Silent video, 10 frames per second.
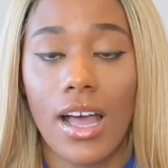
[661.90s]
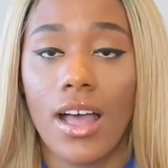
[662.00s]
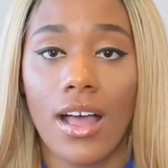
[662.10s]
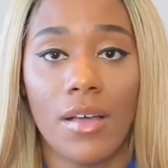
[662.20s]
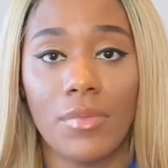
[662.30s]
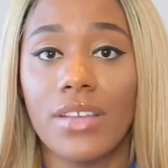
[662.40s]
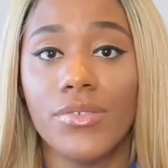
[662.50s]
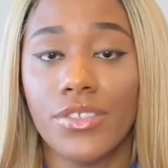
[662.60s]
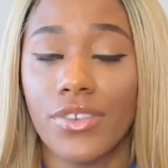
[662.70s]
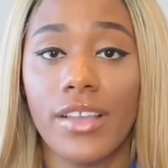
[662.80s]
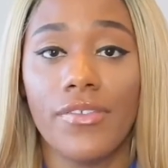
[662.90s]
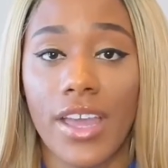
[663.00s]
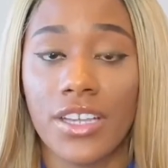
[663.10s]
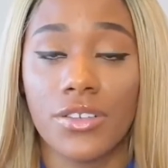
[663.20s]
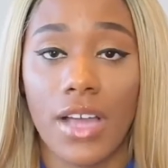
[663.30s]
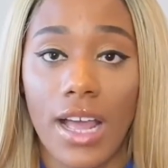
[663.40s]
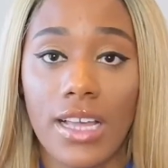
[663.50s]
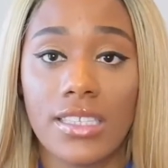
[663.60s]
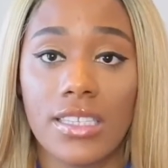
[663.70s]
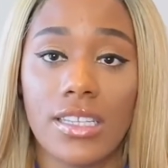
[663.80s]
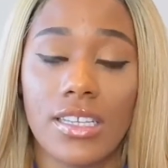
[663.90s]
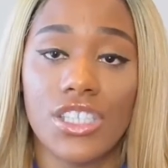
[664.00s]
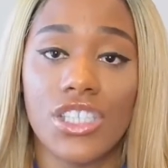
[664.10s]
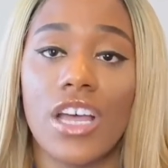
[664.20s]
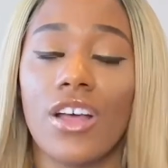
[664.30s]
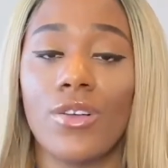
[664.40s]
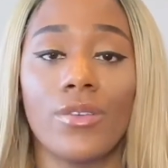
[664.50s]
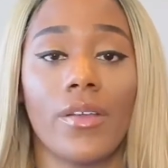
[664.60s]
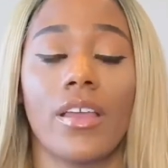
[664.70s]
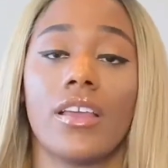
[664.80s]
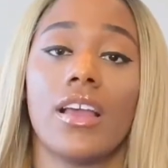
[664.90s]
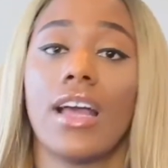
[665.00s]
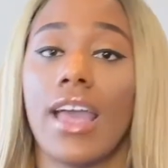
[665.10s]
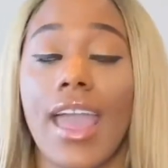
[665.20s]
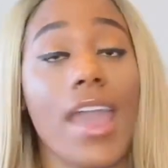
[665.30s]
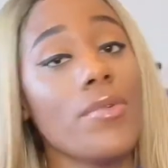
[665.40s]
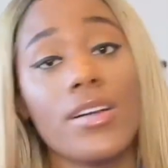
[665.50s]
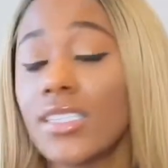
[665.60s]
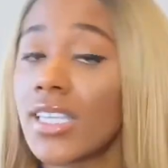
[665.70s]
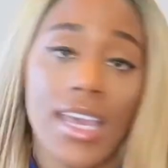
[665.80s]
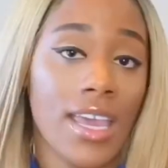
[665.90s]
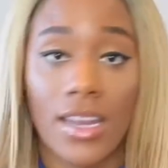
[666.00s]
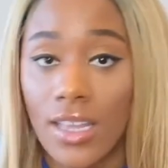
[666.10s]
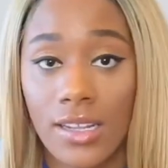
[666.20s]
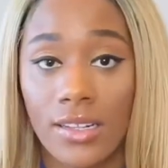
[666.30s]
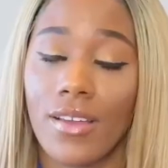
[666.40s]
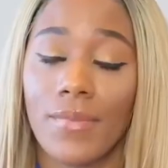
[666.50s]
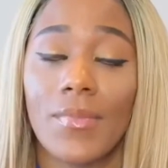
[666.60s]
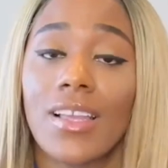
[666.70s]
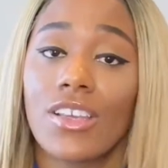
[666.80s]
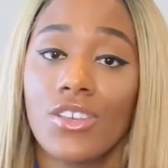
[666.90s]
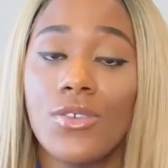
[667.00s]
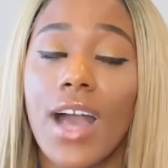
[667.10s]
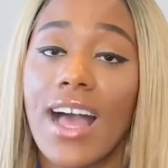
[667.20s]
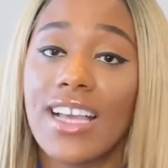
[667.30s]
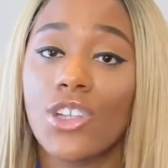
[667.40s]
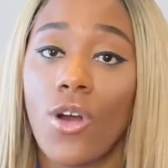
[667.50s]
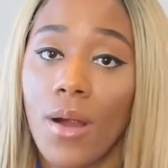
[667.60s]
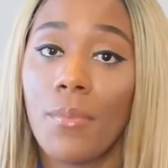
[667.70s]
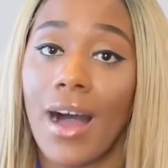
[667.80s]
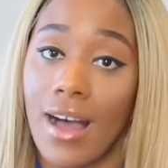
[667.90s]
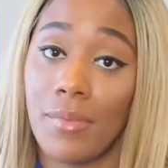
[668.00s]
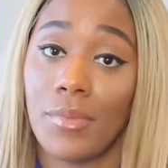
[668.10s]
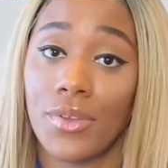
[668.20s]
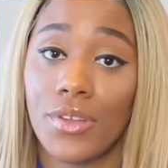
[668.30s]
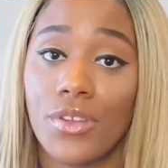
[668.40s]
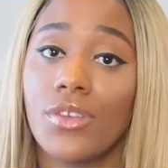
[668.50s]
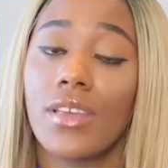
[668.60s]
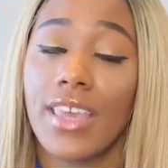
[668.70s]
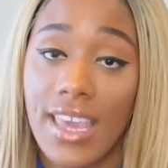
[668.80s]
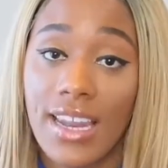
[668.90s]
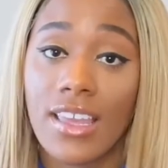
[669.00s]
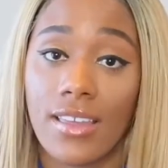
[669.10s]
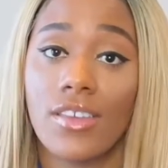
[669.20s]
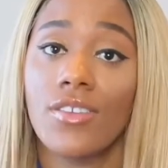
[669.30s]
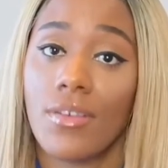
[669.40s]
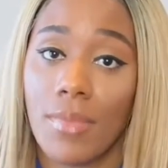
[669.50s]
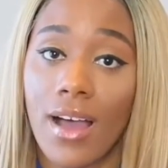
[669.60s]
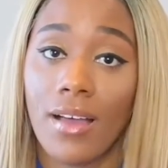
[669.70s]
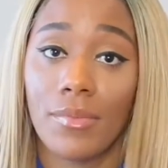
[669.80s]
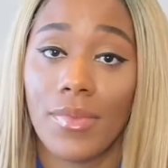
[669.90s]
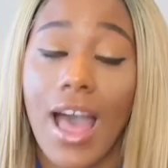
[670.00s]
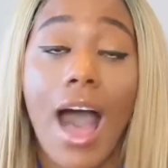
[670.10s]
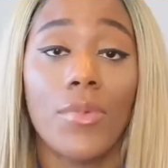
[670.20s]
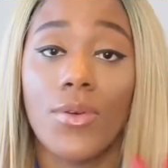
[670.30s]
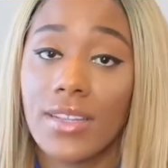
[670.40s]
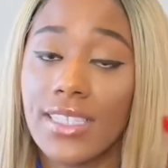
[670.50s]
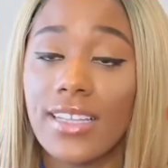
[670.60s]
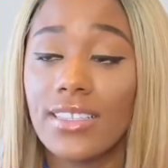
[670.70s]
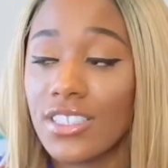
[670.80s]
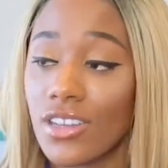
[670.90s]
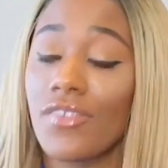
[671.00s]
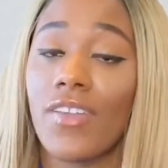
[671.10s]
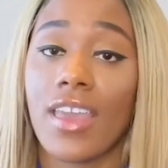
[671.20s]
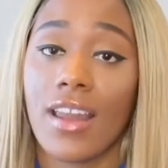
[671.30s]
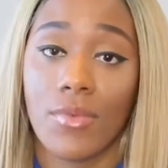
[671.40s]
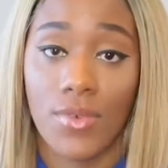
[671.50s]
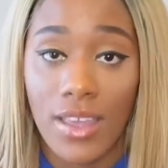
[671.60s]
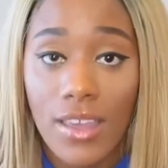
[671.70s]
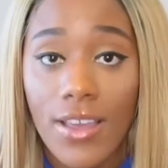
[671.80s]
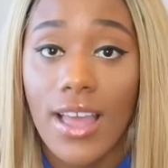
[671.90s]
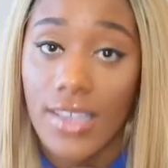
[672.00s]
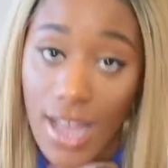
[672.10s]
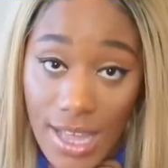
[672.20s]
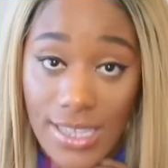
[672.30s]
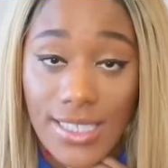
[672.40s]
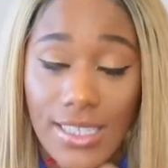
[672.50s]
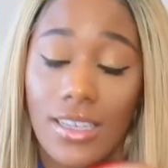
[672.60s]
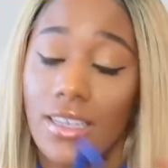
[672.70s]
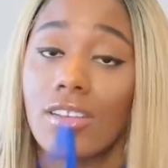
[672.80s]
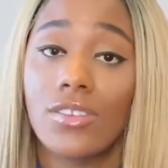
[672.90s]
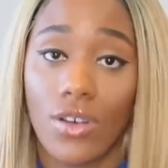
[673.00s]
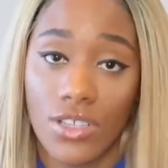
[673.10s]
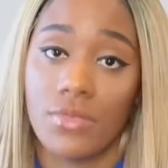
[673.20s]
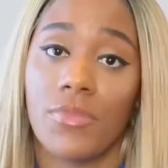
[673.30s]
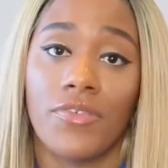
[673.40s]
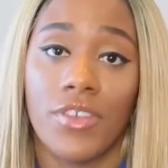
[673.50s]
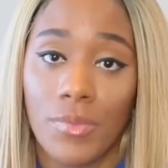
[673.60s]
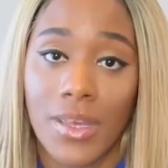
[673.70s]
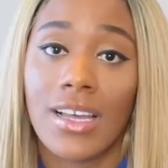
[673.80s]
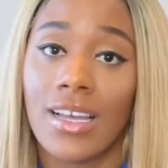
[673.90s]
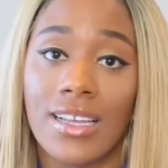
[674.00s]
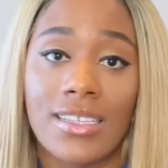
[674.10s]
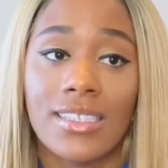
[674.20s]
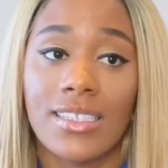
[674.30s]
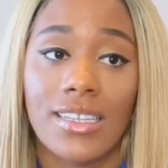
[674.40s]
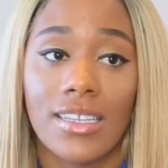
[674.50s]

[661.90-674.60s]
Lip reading: It was really fast, you guys. So A1 to Canon, you guys are bomb. Canon, you're bomb. I'm going to take the survey and I'm going to give you guys an awesome review because,